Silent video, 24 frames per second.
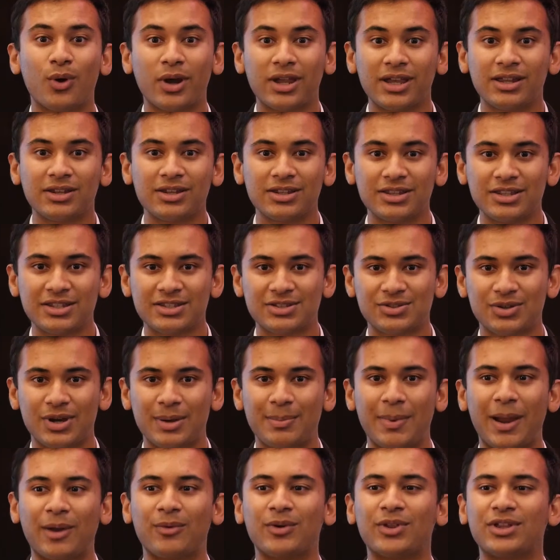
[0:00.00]
going into this
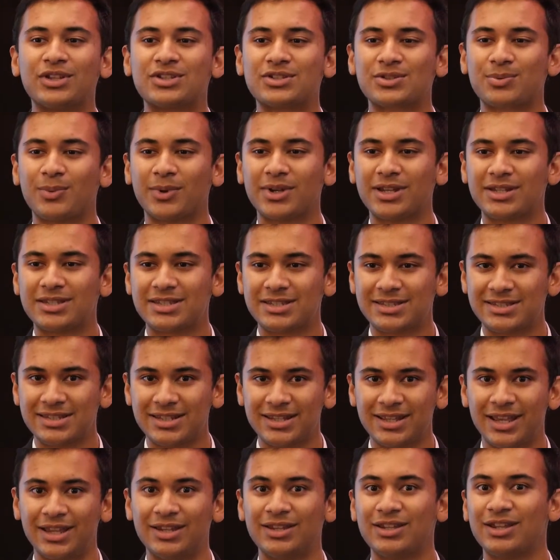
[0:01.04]
trip, I really just wanted to
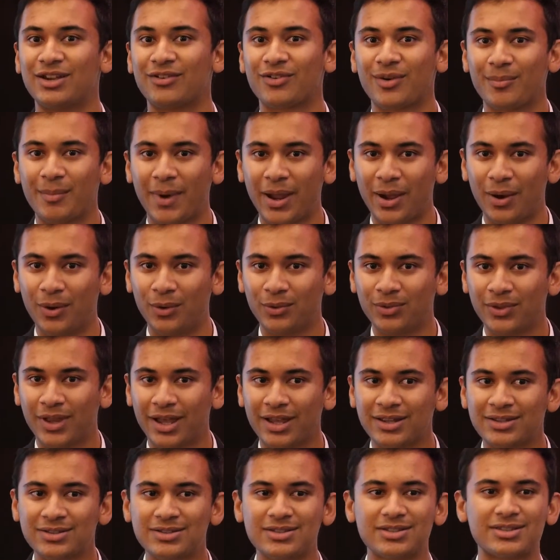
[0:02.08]
see India from my own
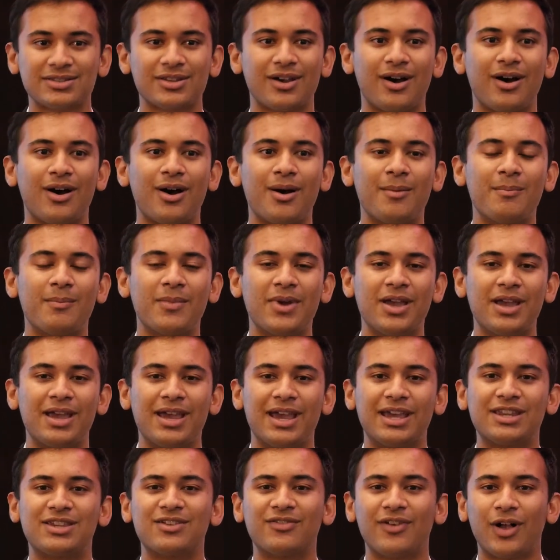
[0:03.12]
lens um,
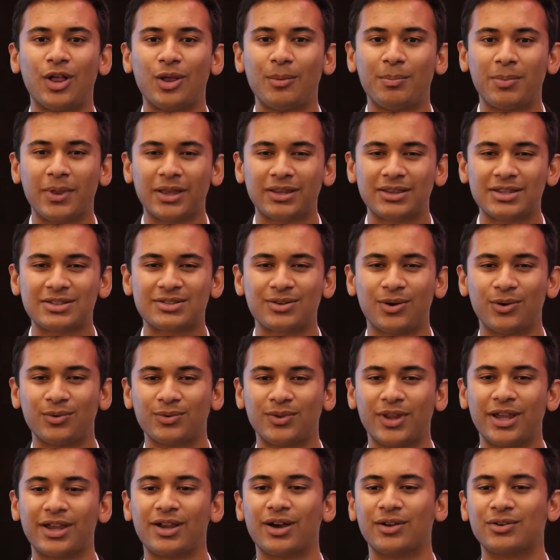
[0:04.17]
and develop like this own
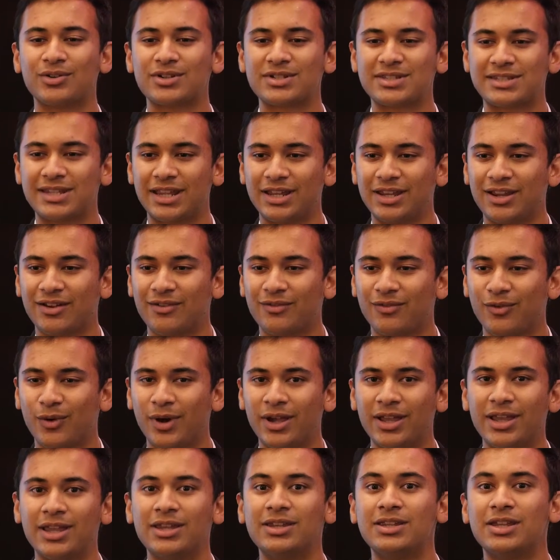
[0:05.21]
like understanding of
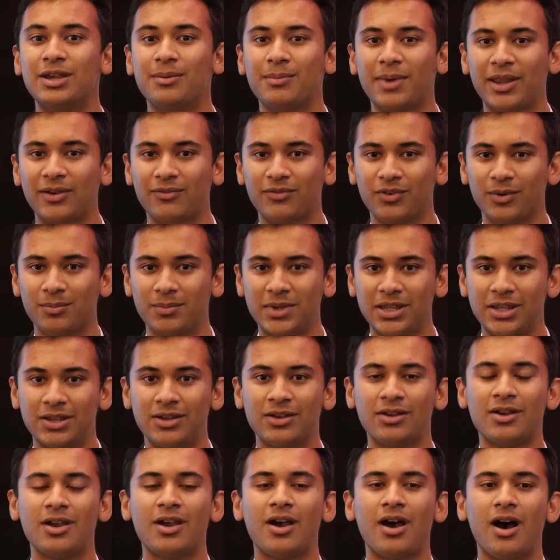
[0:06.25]
what India meant for me
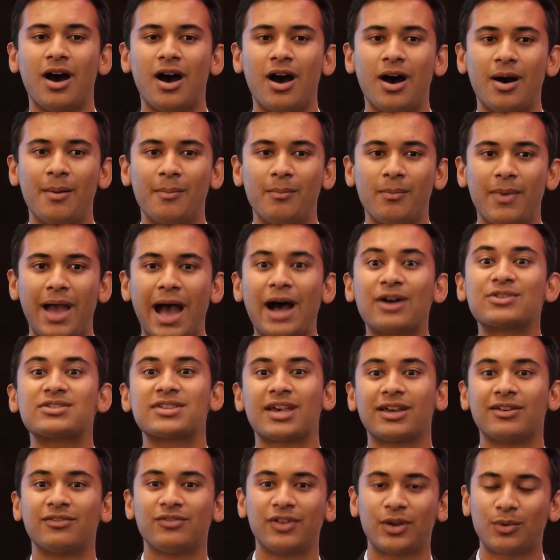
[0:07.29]
um,
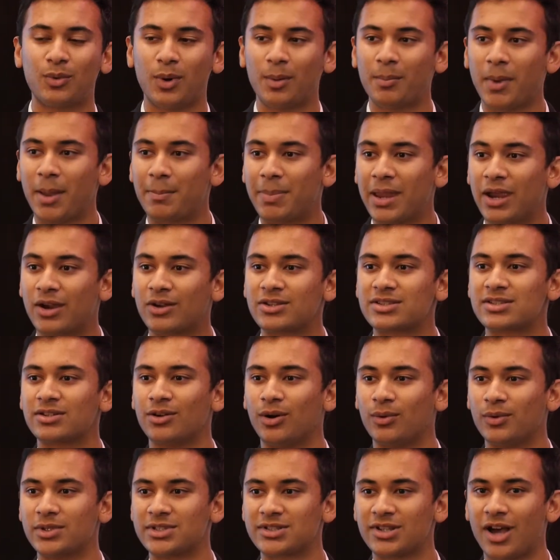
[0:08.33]
outside of like what my parents had
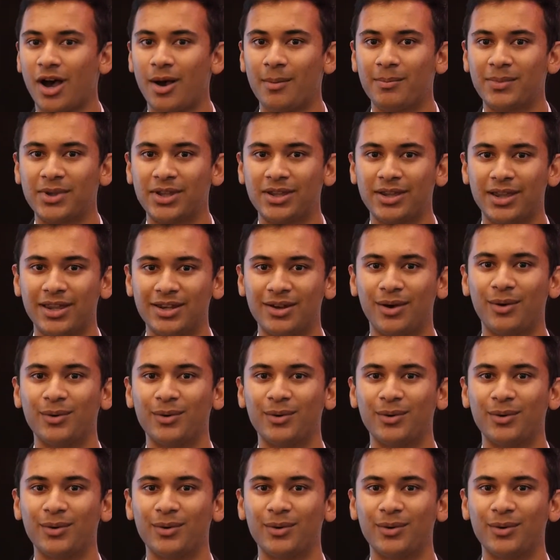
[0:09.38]
always taught me and